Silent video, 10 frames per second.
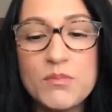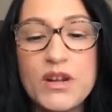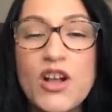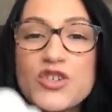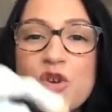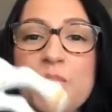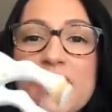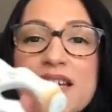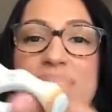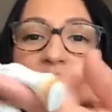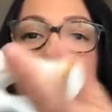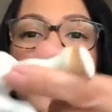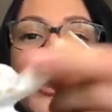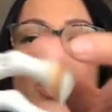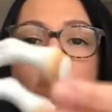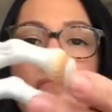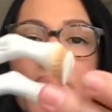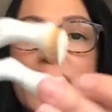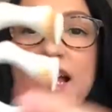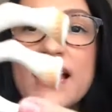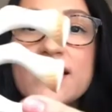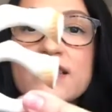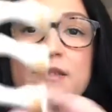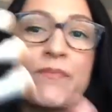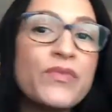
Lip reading: but also because they can chew on the legs